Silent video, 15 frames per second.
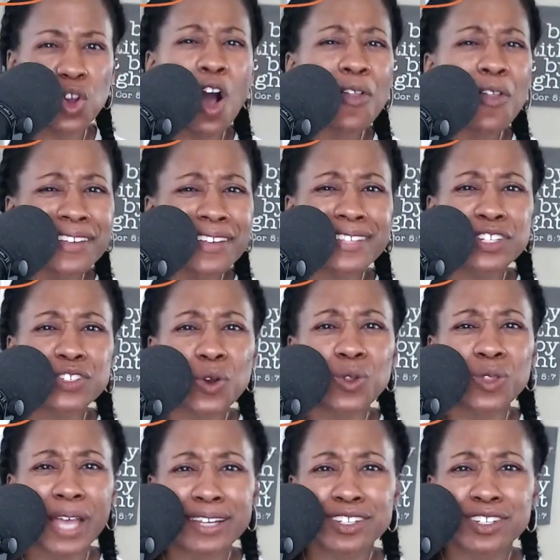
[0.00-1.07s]
All the things I don't
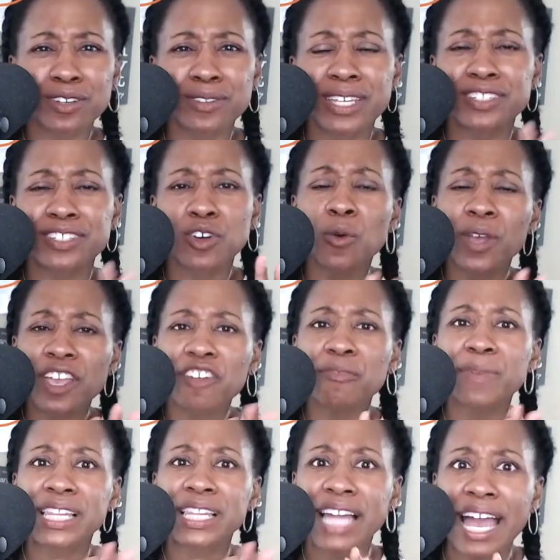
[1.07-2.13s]
like to do that don't give
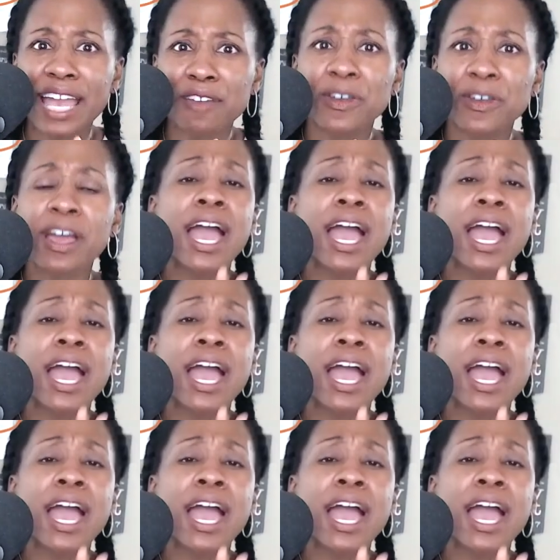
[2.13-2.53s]
me life.